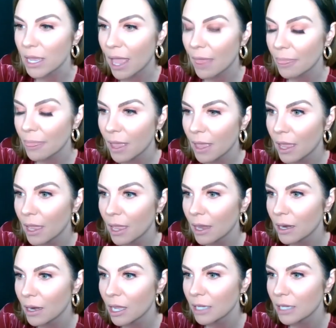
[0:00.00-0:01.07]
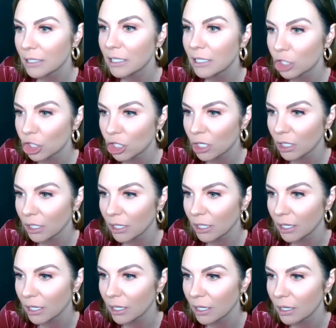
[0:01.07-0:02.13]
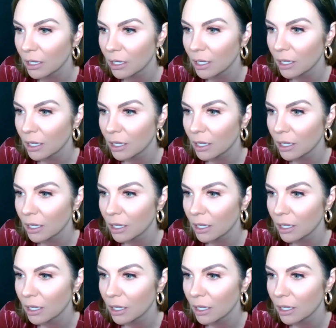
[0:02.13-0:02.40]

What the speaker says: And then additionally,